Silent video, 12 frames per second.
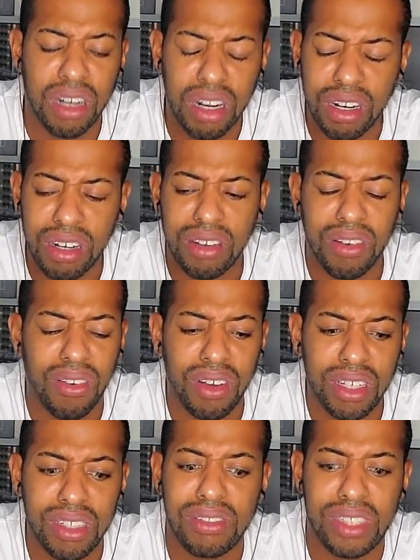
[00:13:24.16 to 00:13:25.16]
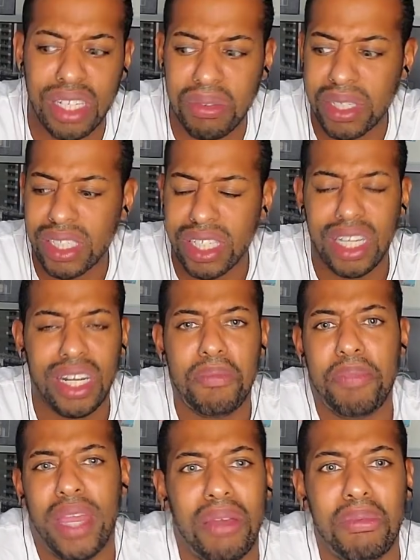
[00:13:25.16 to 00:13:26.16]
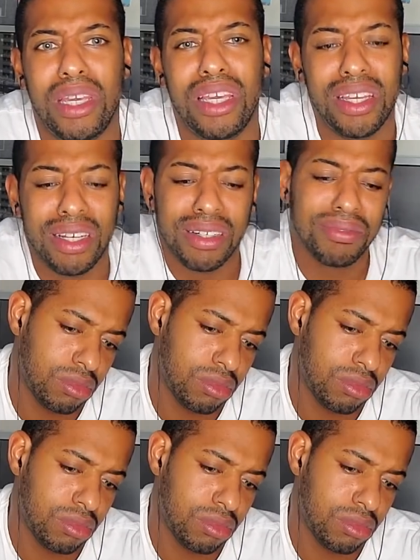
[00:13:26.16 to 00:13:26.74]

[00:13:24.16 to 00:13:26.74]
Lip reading: Girl, all you did was eat a baby.